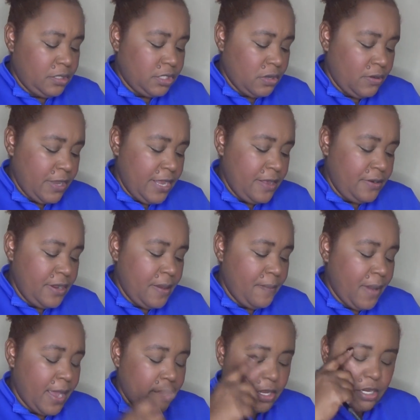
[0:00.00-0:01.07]
So in
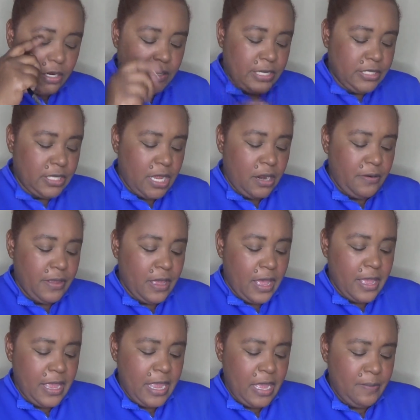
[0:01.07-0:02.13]
my crease area,
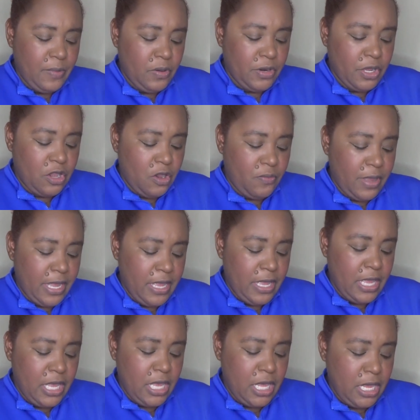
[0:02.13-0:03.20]
I am gonna go
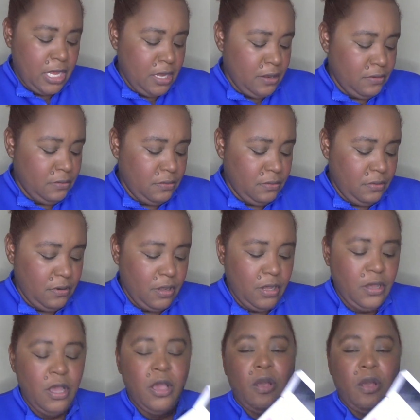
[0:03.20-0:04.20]
in